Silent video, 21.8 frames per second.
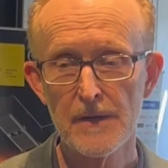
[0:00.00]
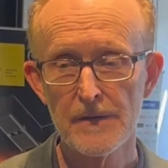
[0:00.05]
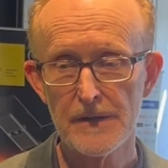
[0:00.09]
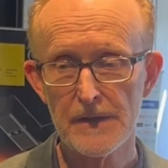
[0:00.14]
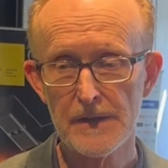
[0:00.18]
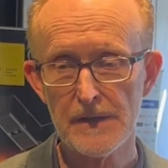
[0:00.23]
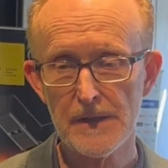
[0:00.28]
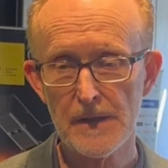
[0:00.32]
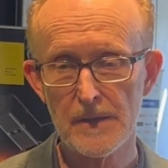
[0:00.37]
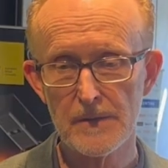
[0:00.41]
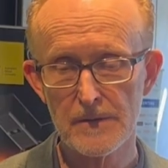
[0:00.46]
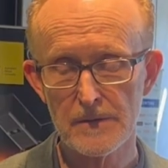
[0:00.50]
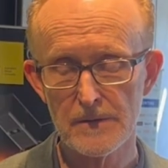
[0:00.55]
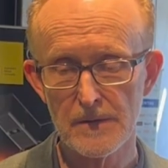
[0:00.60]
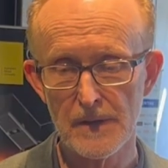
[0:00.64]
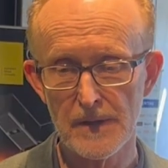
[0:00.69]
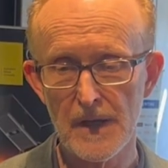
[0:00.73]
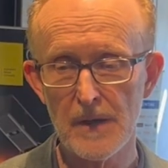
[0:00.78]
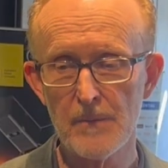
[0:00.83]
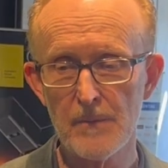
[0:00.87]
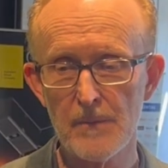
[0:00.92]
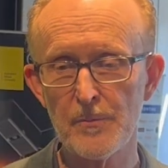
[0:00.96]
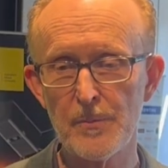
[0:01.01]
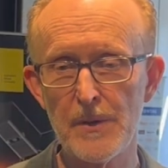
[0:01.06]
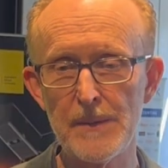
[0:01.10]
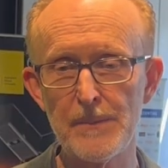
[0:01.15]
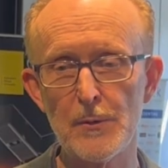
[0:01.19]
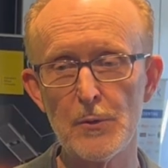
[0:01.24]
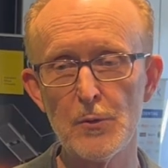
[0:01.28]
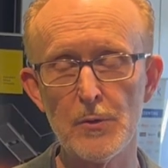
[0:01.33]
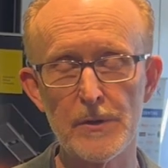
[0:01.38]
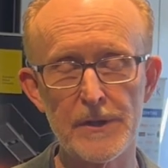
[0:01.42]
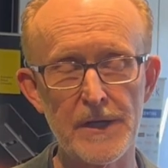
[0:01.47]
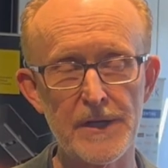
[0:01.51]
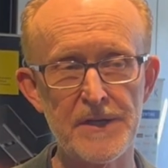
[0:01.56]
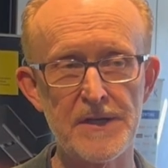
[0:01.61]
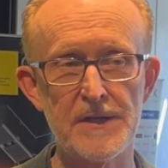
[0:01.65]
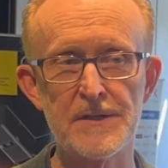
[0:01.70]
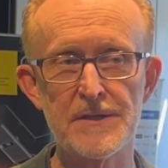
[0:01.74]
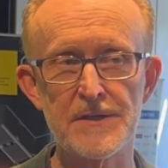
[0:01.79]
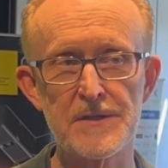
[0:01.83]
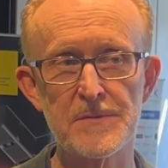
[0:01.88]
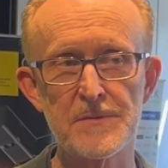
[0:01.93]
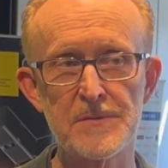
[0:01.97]
The number of people who are getting
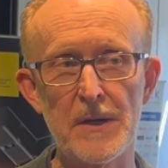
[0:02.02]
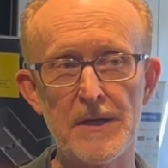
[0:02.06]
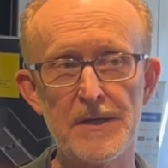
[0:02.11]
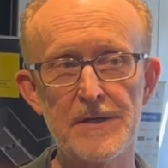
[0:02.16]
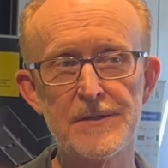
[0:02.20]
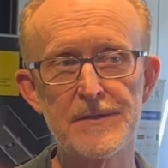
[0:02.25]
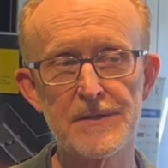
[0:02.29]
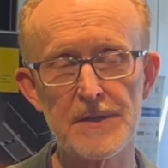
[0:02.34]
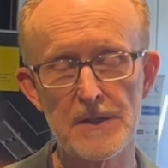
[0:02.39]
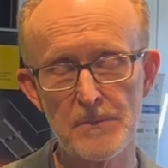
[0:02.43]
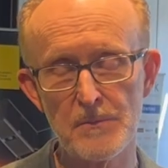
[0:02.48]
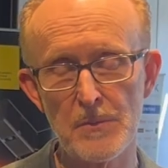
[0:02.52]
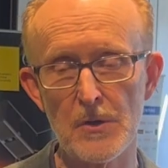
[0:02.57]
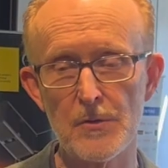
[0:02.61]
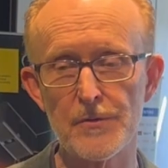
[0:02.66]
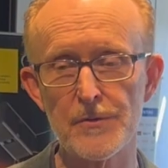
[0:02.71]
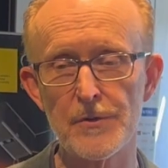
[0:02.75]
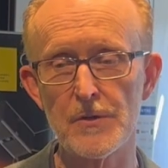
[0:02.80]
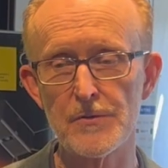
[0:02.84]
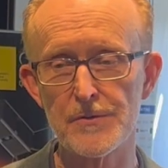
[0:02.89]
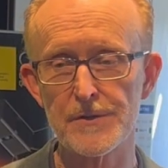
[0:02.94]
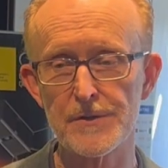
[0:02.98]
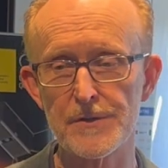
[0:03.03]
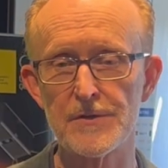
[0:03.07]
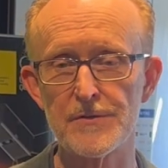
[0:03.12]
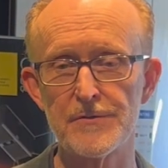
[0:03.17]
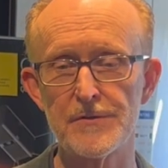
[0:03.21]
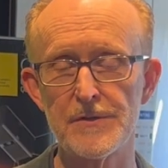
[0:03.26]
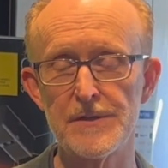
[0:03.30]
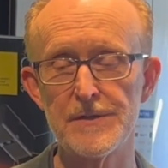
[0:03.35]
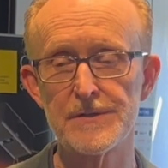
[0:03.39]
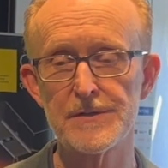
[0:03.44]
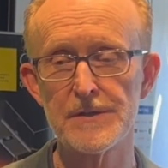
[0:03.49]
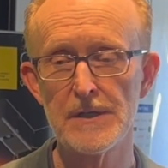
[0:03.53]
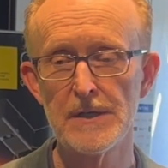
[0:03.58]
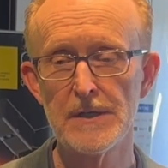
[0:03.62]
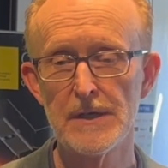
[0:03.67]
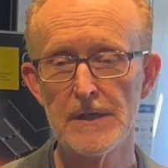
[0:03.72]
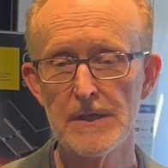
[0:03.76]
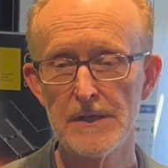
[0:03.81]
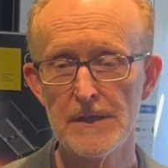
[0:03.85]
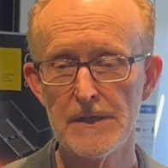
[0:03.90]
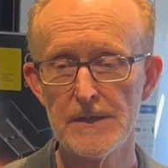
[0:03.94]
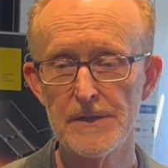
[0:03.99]
into space in both those countries
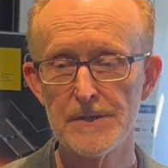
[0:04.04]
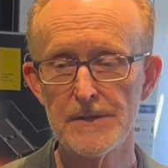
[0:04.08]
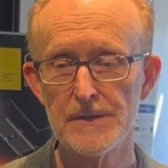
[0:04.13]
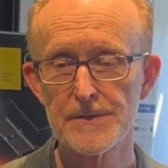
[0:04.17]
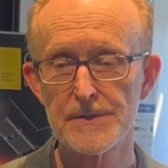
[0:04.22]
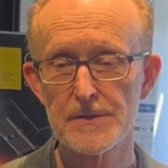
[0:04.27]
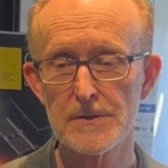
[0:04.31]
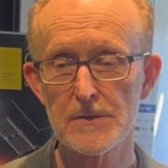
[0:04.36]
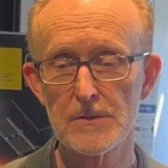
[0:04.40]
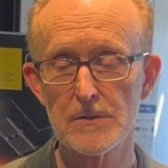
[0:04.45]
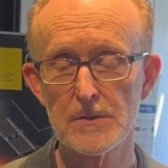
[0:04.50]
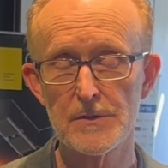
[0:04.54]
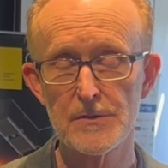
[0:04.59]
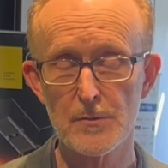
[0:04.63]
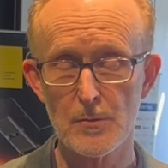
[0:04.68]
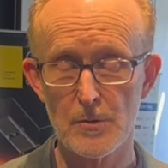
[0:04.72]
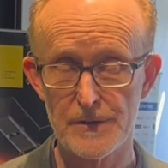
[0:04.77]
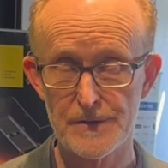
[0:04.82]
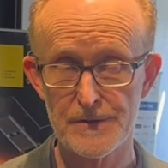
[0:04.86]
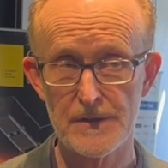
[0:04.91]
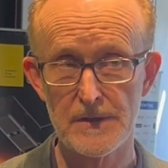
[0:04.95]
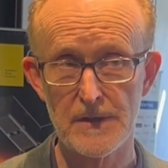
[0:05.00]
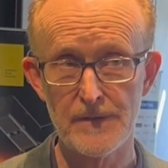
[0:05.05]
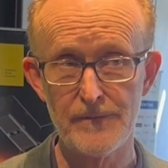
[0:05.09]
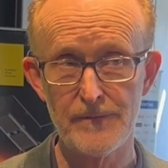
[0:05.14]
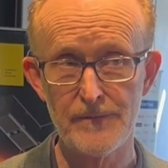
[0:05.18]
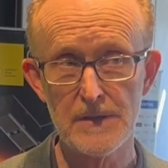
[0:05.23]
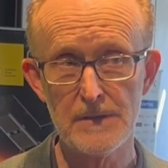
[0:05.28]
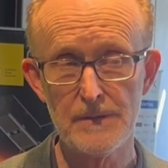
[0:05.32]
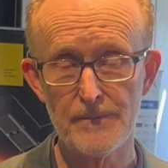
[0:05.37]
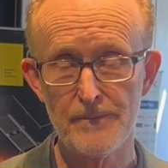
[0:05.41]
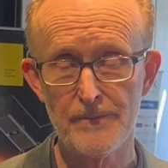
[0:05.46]
is quite significant.